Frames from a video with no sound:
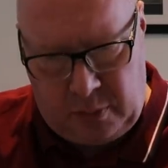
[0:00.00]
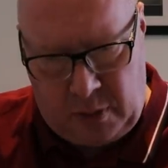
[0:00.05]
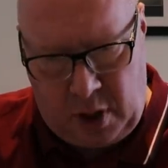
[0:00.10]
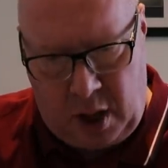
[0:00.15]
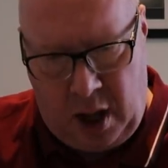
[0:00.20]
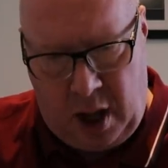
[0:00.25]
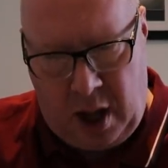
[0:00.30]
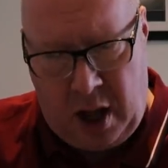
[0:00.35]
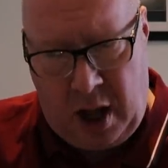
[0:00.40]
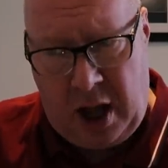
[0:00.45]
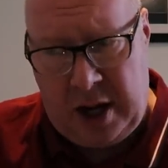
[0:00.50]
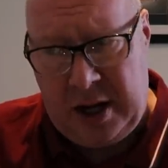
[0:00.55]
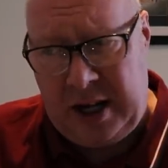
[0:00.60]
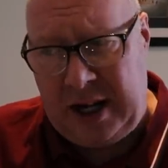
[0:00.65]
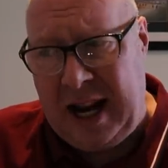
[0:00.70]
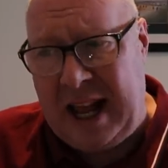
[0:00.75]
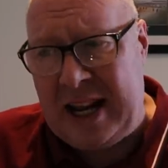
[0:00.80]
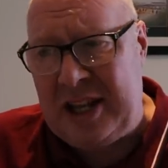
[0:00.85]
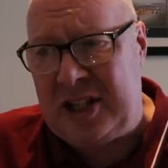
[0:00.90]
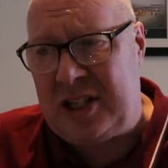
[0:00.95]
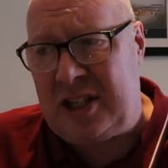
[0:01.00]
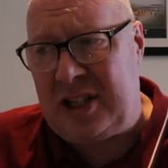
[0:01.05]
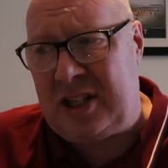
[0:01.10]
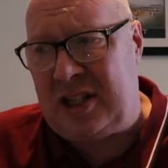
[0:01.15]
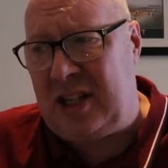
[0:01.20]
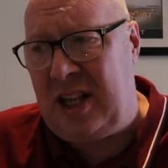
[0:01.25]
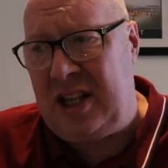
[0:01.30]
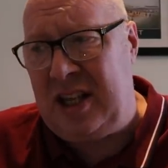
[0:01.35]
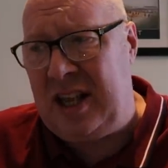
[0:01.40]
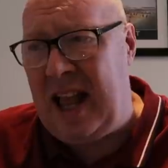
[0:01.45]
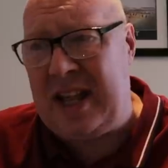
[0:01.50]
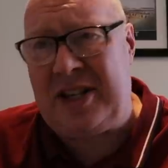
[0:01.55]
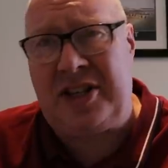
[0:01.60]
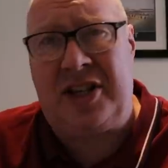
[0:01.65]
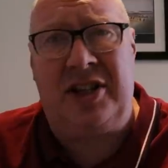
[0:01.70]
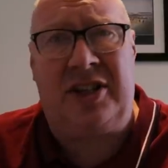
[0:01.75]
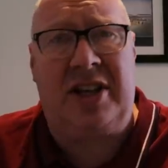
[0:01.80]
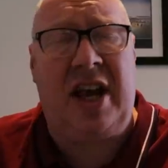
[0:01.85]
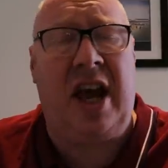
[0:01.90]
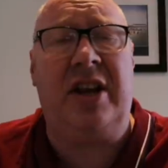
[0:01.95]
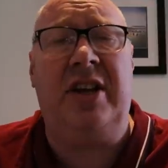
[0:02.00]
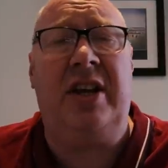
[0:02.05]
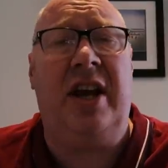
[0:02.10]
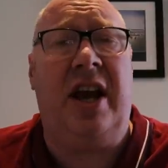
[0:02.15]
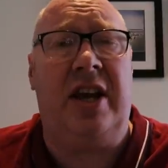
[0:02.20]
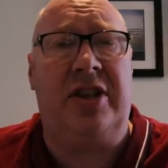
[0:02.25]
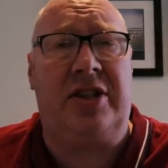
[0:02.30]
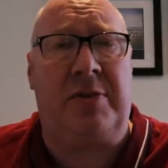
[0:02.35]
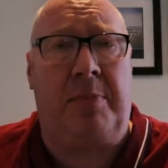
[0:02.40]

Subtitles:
and in less than 10 years,